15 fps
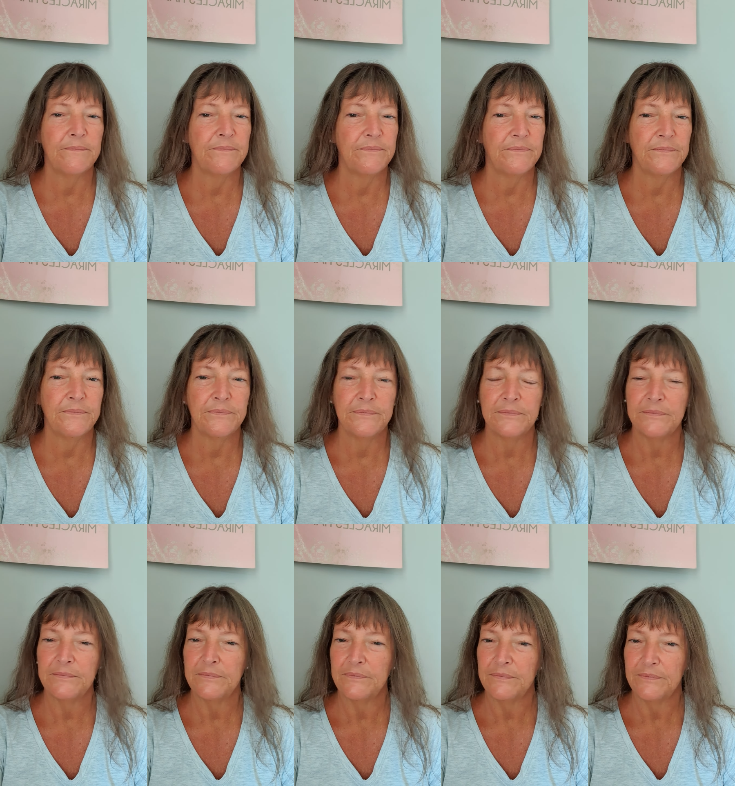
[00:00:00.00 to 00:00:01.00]

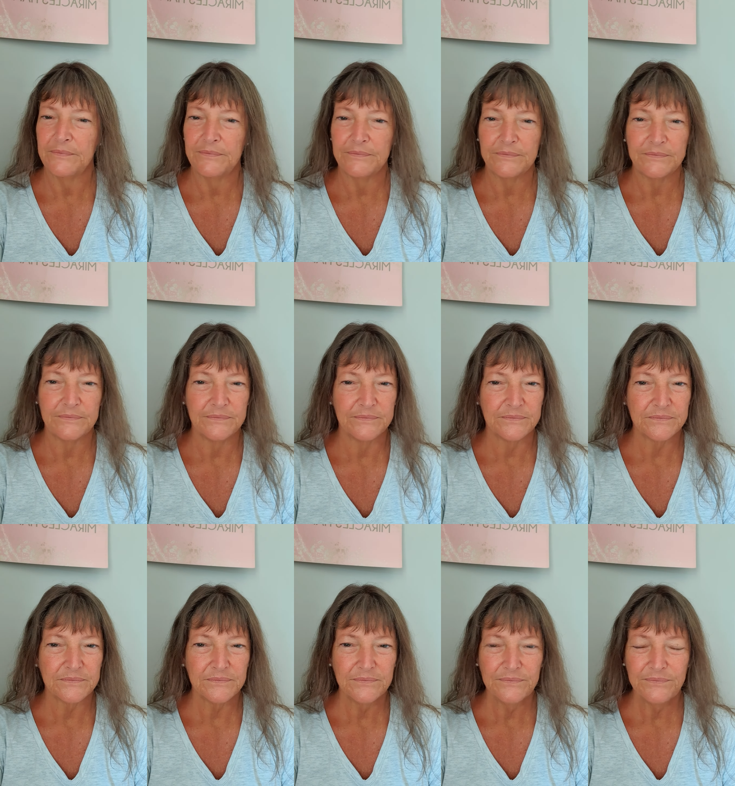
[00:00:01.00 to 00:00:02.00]

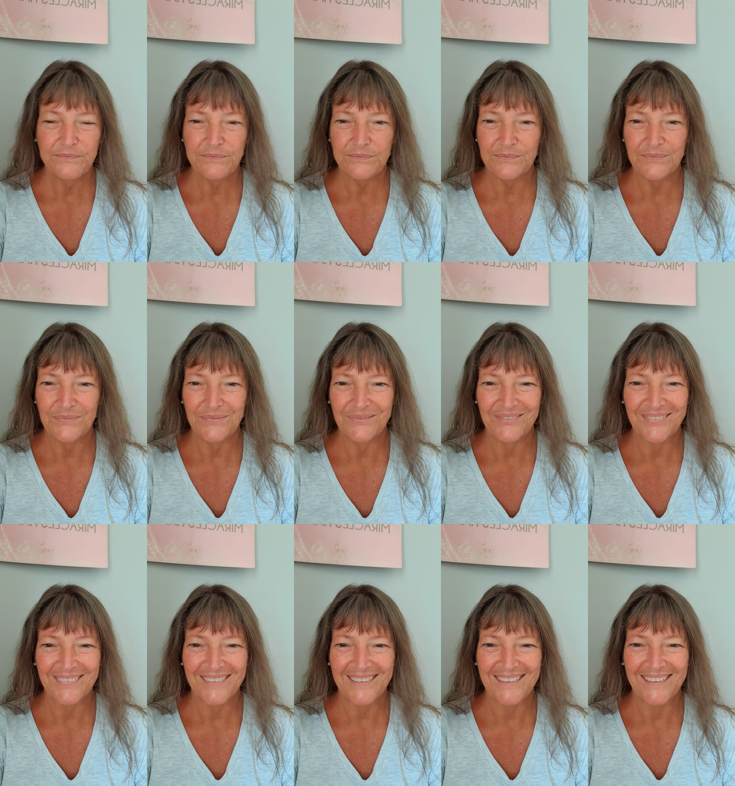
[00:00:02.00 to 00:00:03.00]

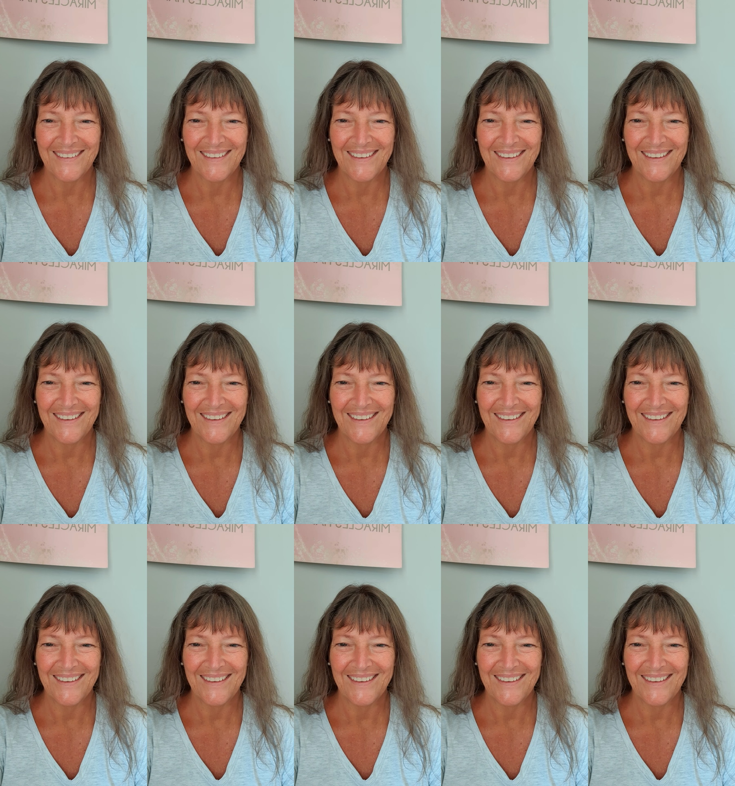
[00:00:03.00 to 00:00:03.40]
No one is speaking in this clip.